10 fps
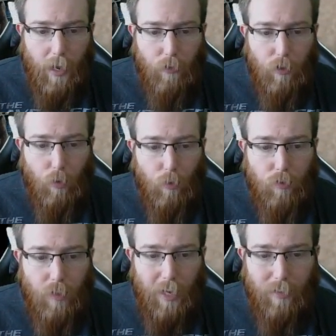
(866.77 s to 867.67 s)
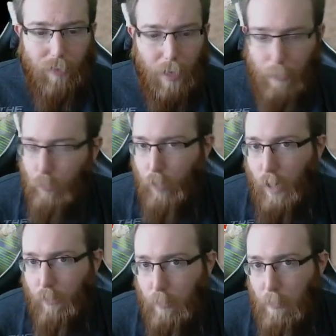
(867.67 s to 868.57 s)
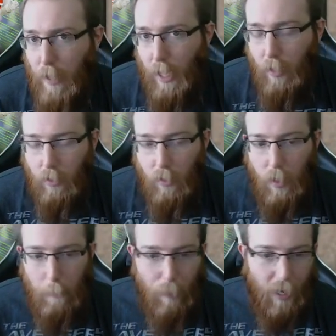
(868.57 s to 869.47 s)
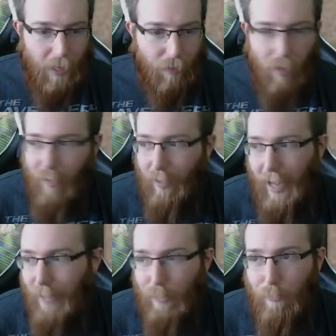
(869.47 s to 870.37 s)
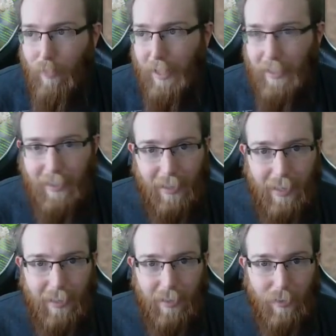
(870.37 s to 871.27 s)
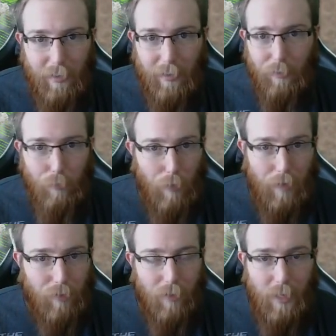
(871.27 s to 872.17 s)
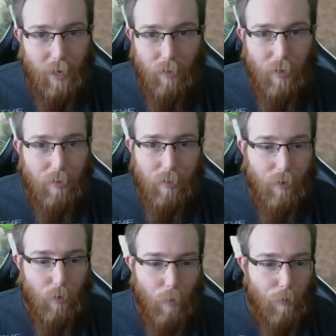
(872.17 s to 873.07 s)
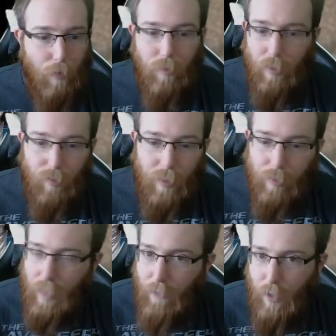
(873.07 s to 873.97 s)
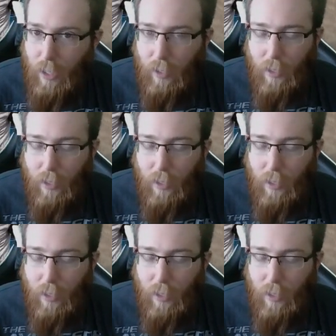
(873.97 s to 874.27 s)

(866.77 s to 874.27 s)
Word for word: Now, you would say there's not much profit to be made, but there hasn't, like, he is basically guaranteed to sell anywhere between 60 and 70.